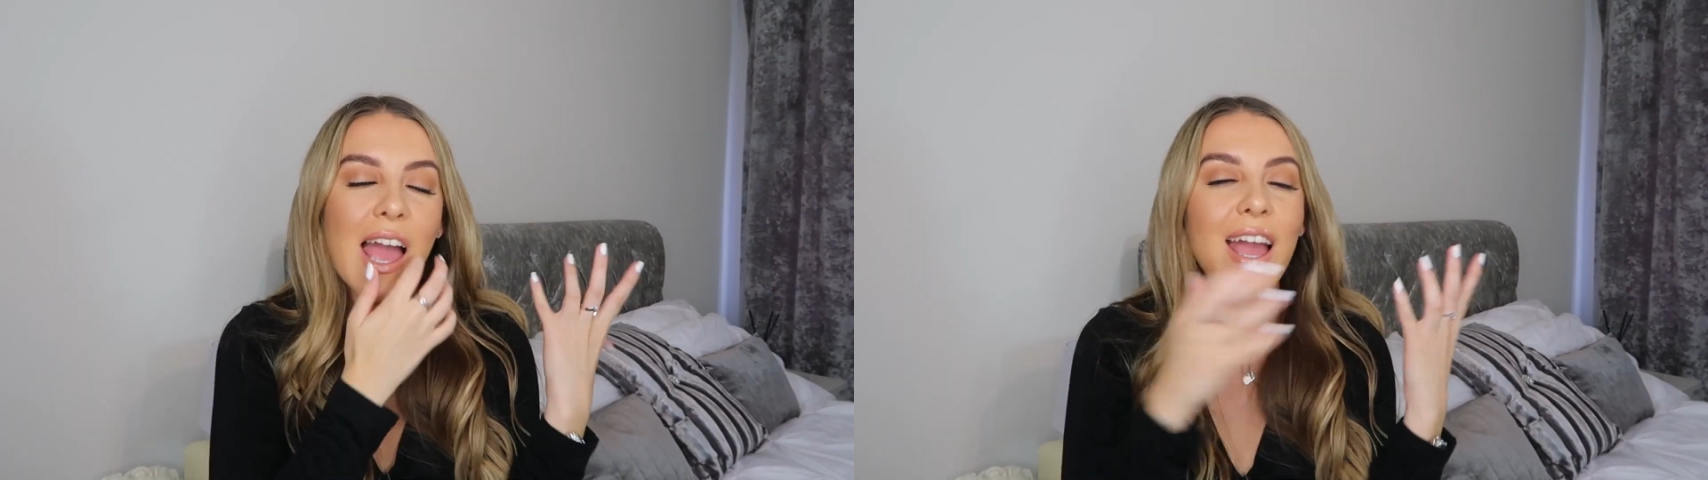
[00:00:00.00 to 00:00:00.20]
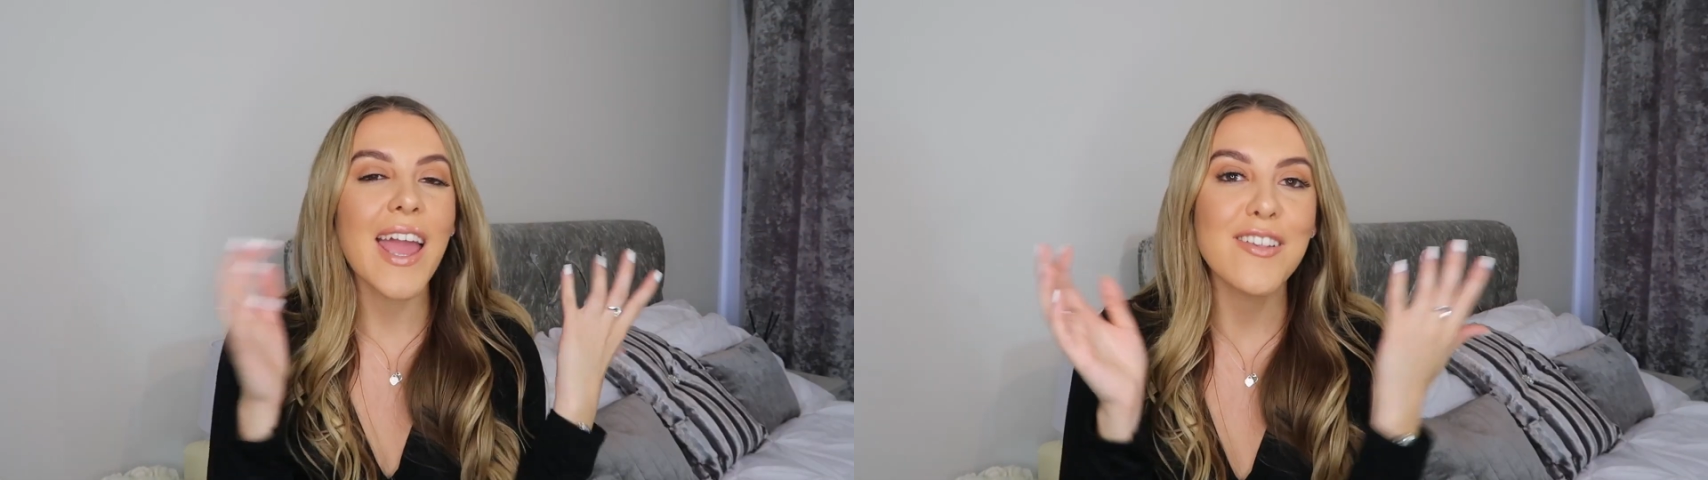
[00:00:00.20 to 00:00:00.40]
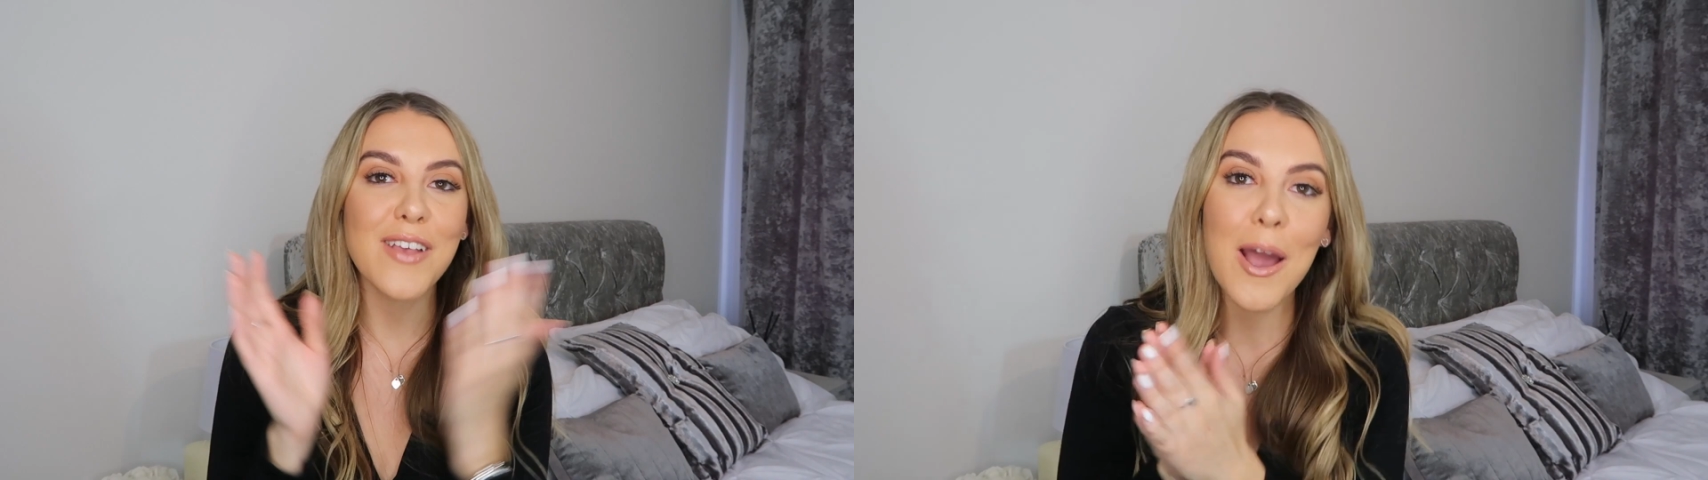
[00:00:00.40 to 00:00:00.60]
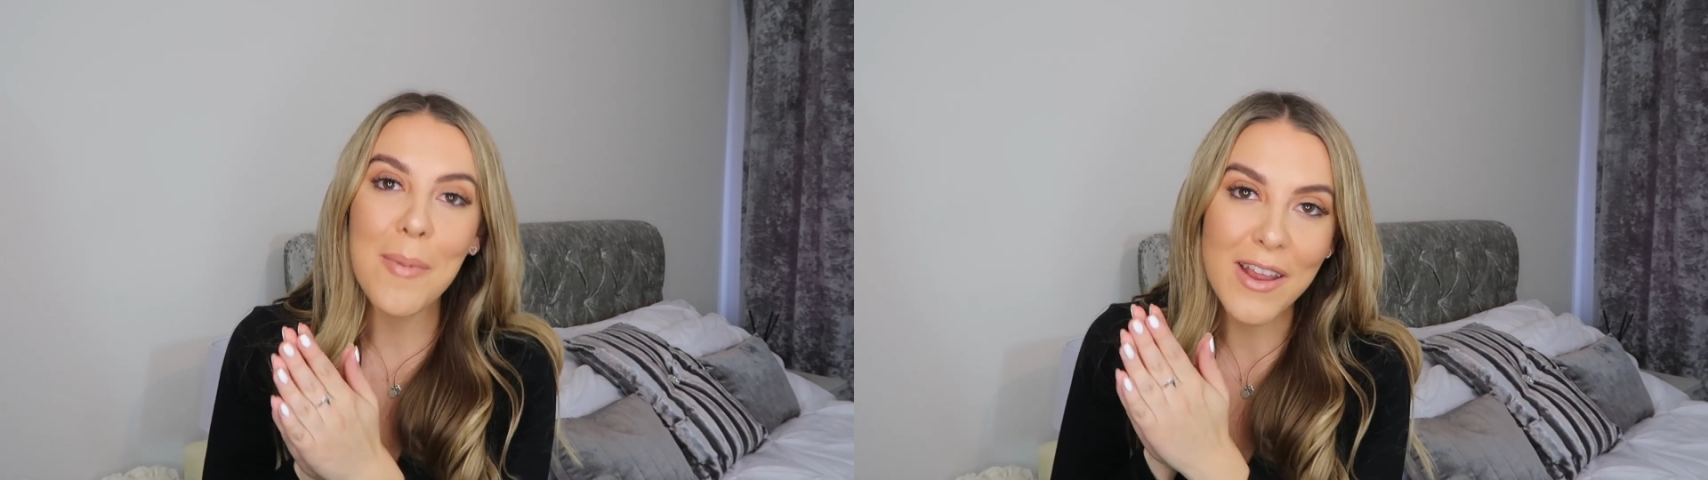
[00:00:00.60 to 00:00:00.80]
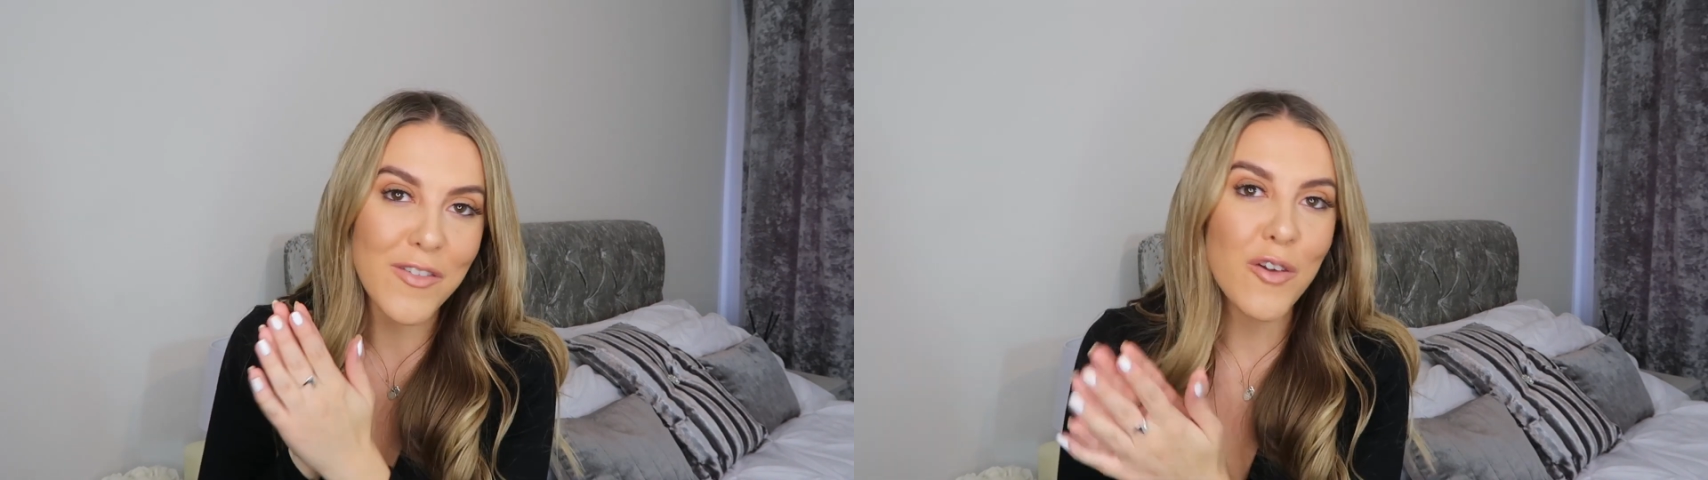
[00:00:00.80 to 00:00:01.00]
Okay, so how
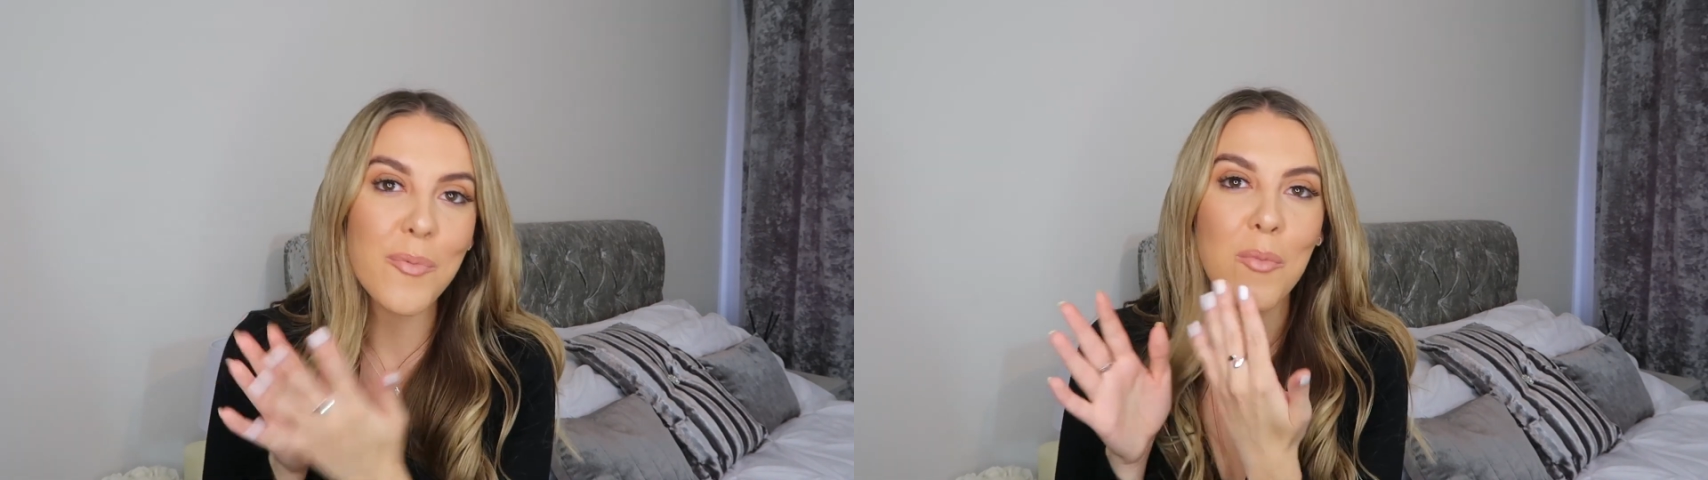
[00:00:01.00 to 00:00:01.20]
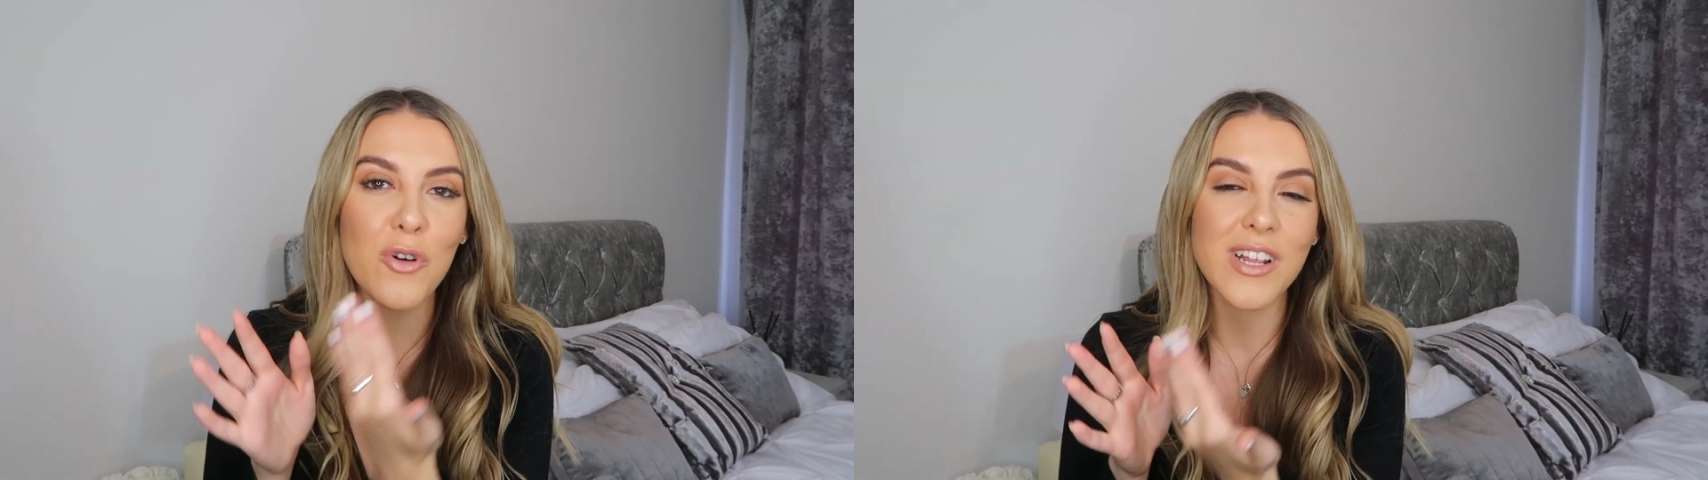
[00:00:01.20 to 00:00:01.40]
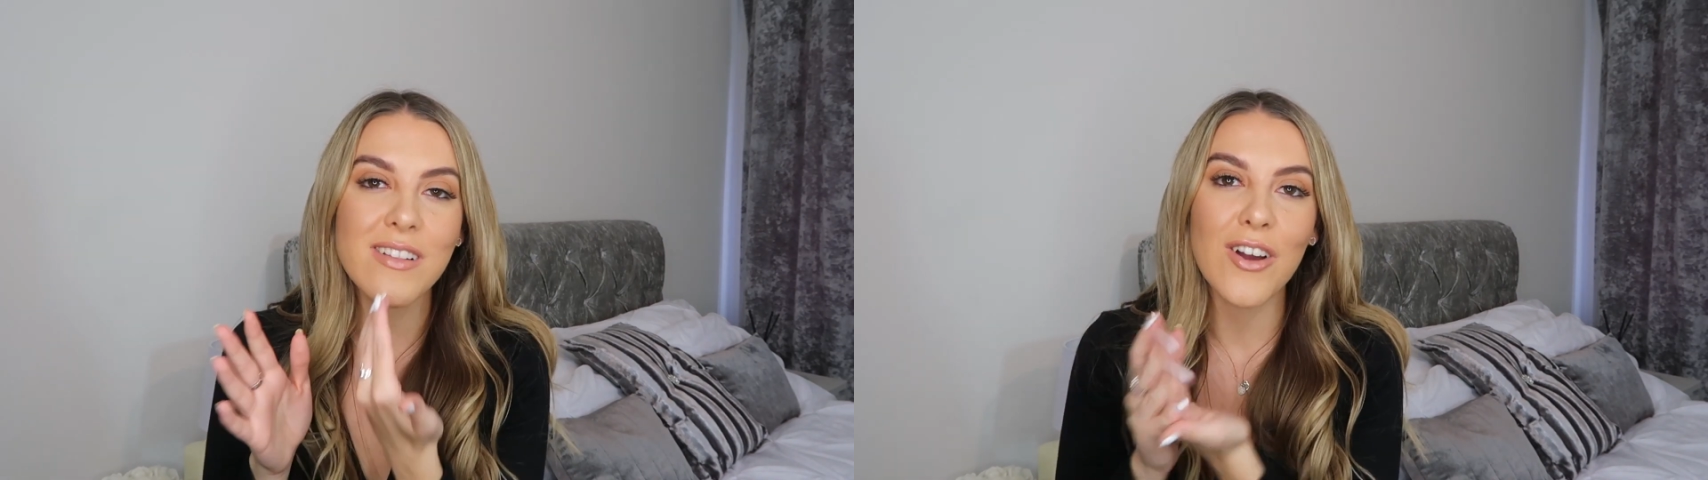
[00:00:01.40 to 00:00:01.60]
many of you have been watching